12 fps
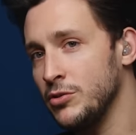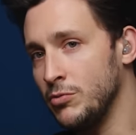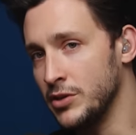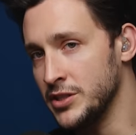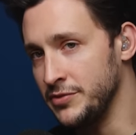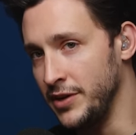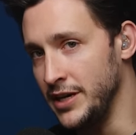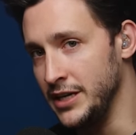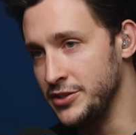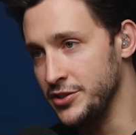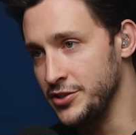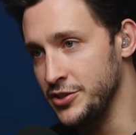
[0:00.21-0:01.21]
the worst
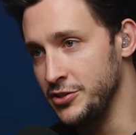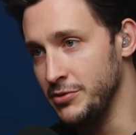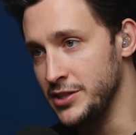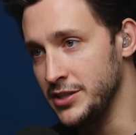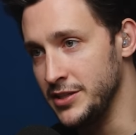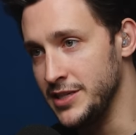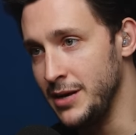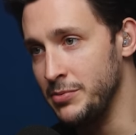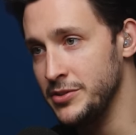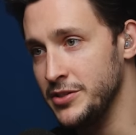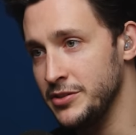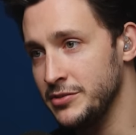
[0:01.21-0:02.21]
financial situation that's happened to